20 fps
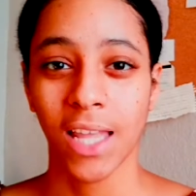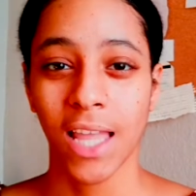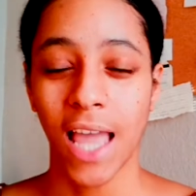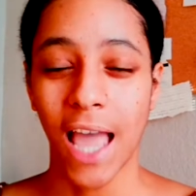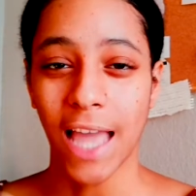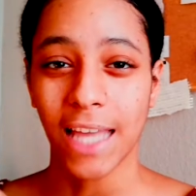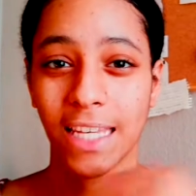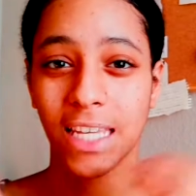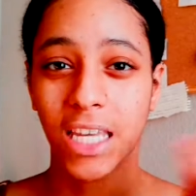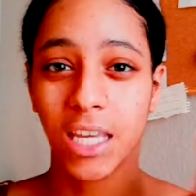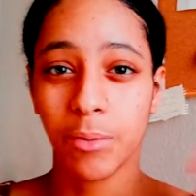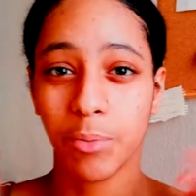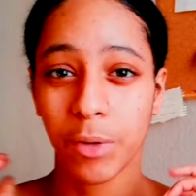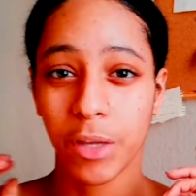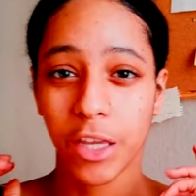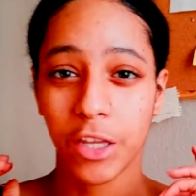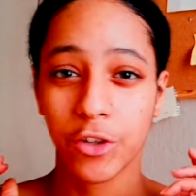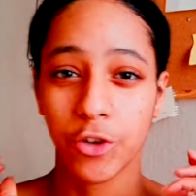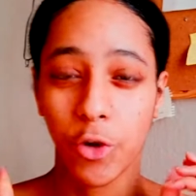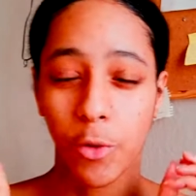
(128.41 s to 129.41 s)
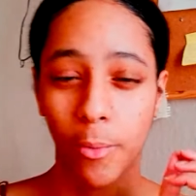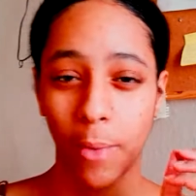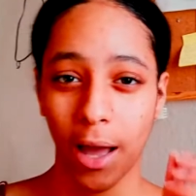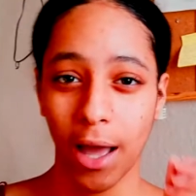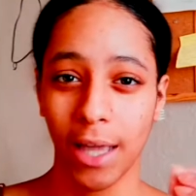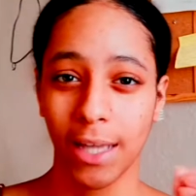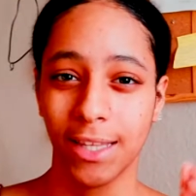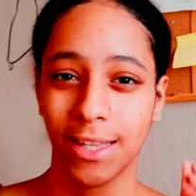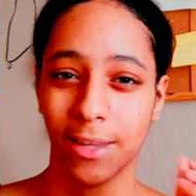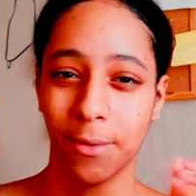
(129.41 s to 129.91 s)
And keeping in your
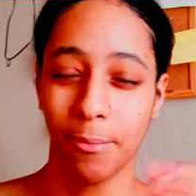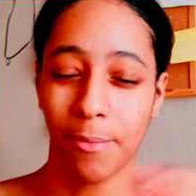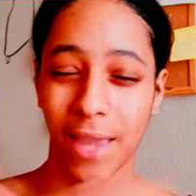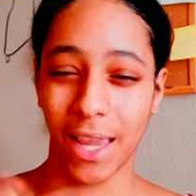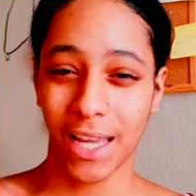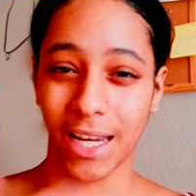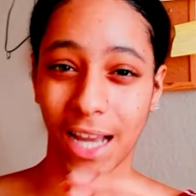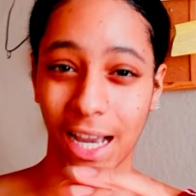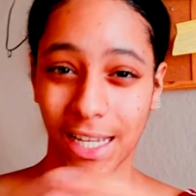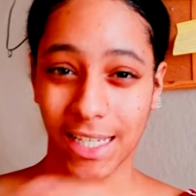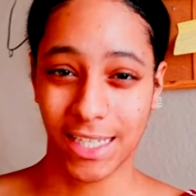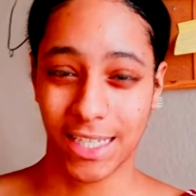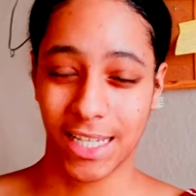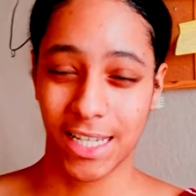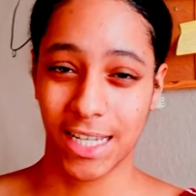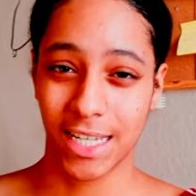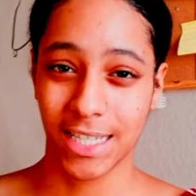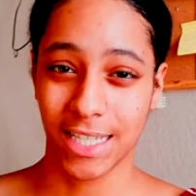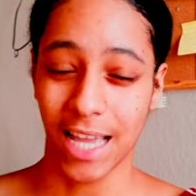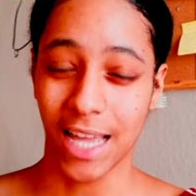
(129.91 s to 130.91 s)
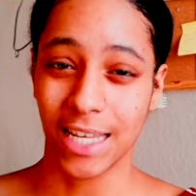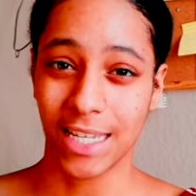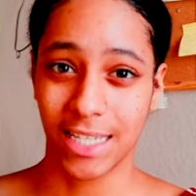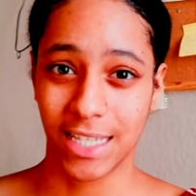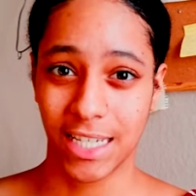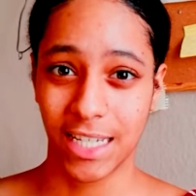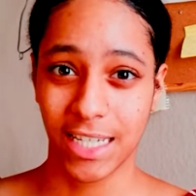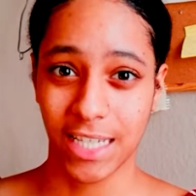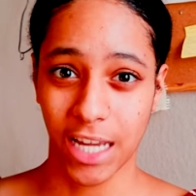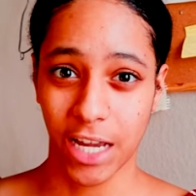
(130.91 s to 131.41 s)
mind the main ideas and
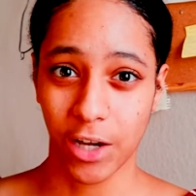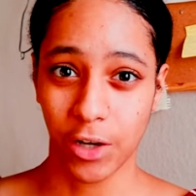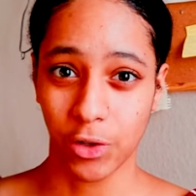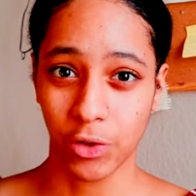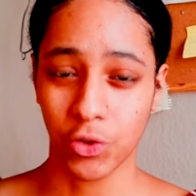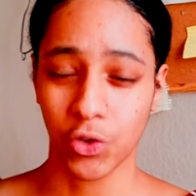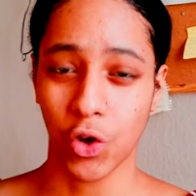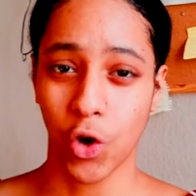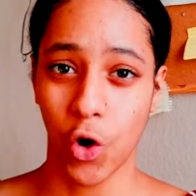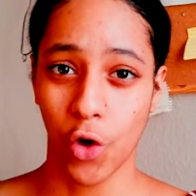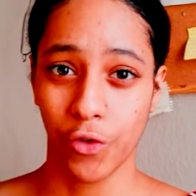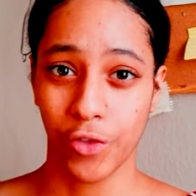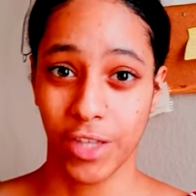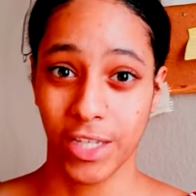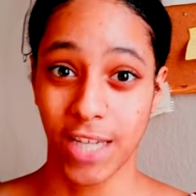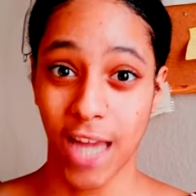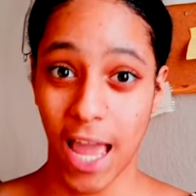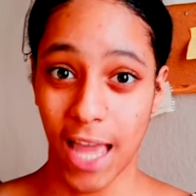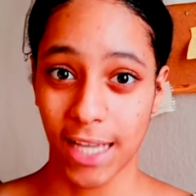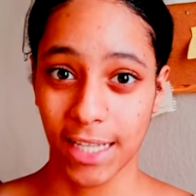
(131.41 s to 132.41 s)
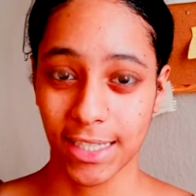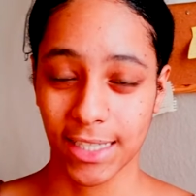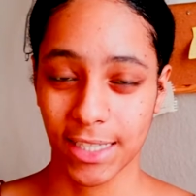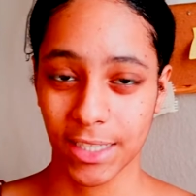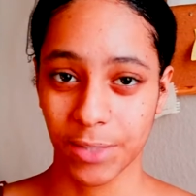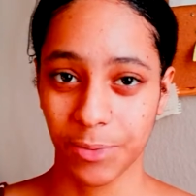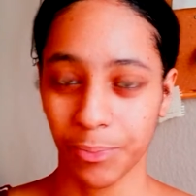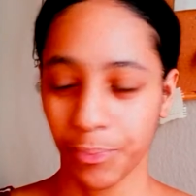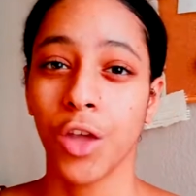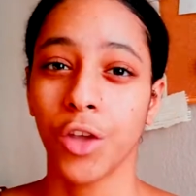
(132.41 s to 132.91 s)
details of the
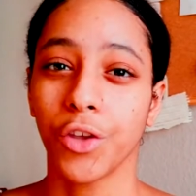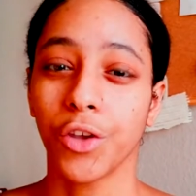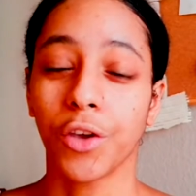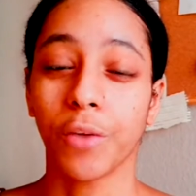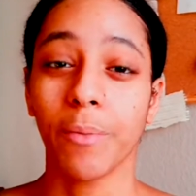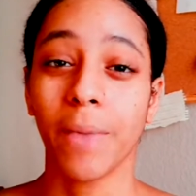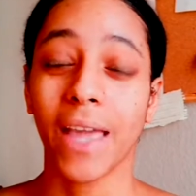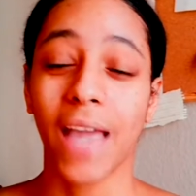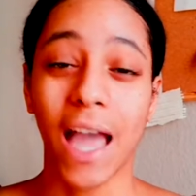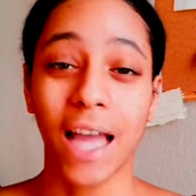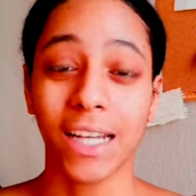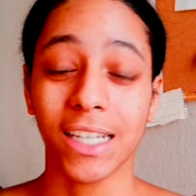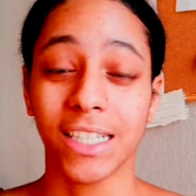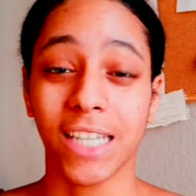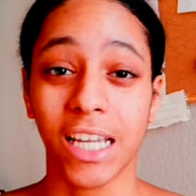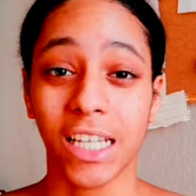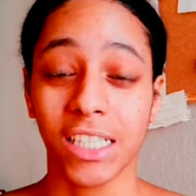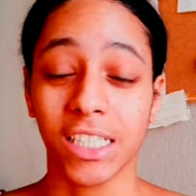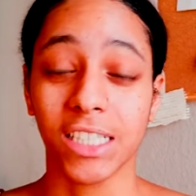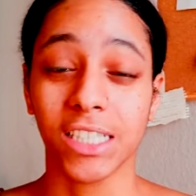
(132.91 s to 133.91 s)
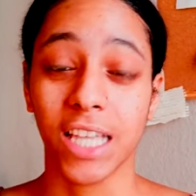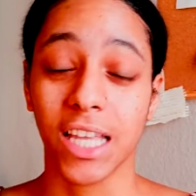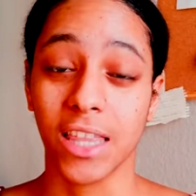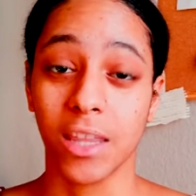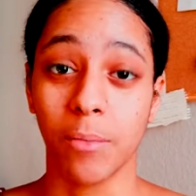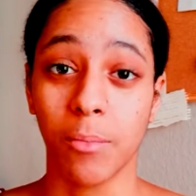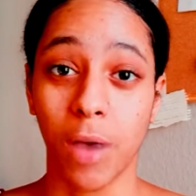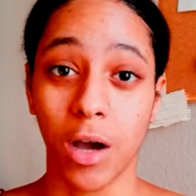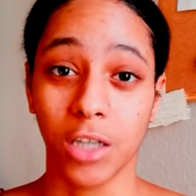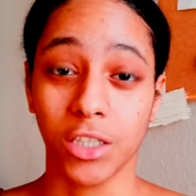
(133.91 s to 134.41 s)
text. You can make annotations in the
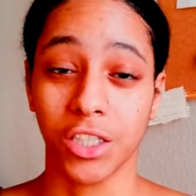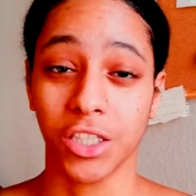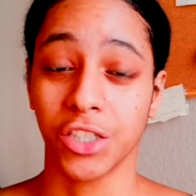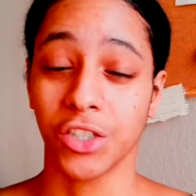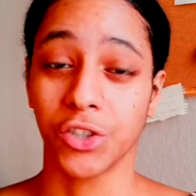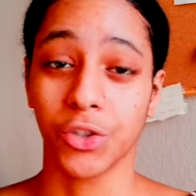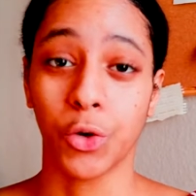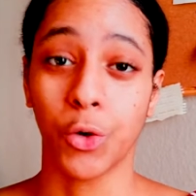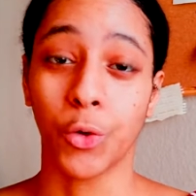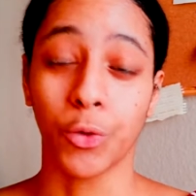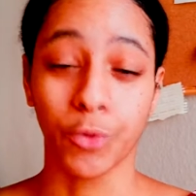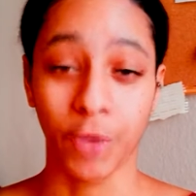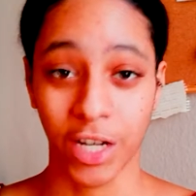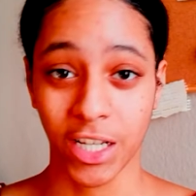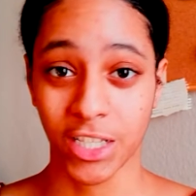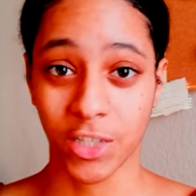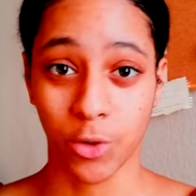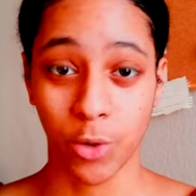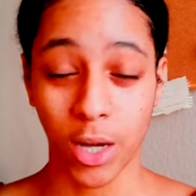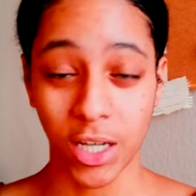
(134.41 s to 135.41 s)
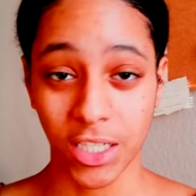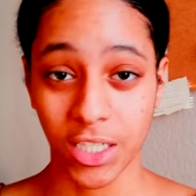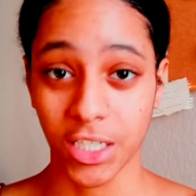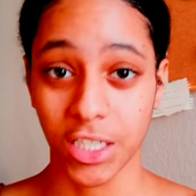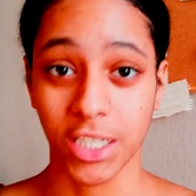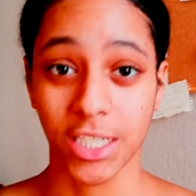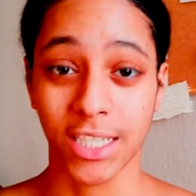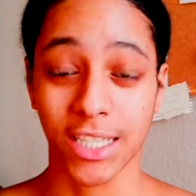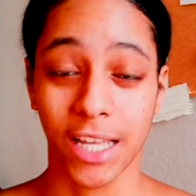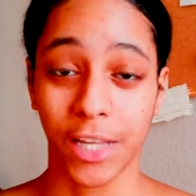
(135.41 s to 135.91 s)
margins or raise
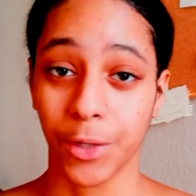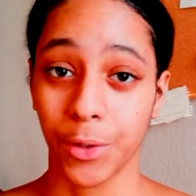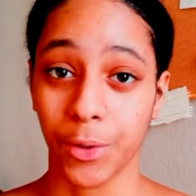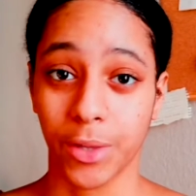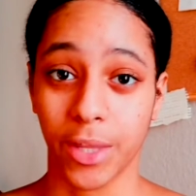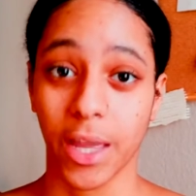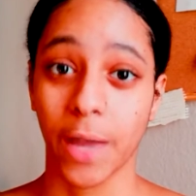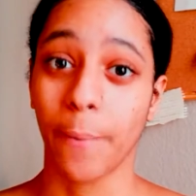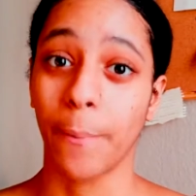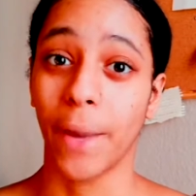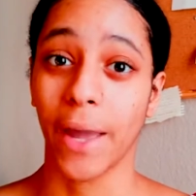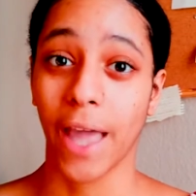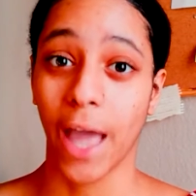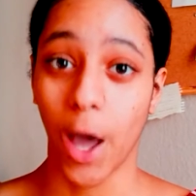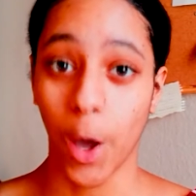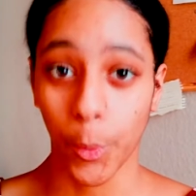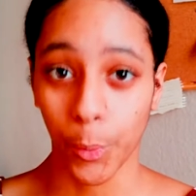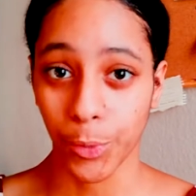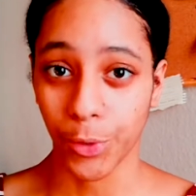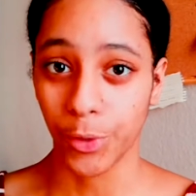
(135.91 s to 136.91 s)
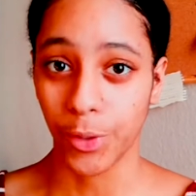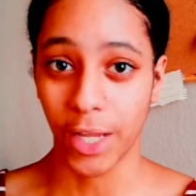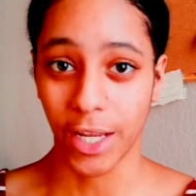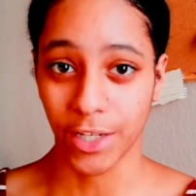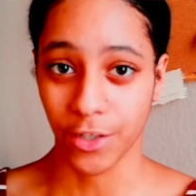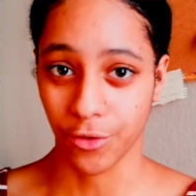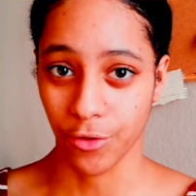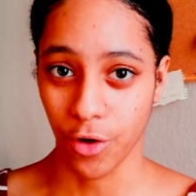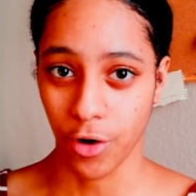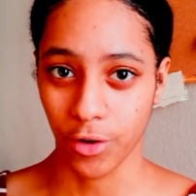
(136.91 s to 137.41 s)
questions that you think might help you
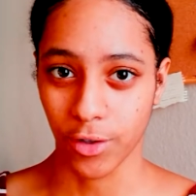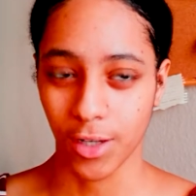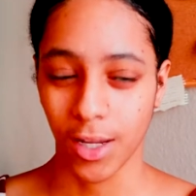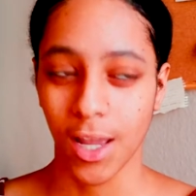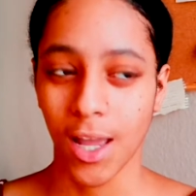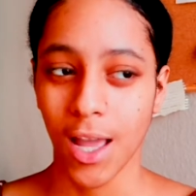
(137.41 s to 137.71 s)
later on.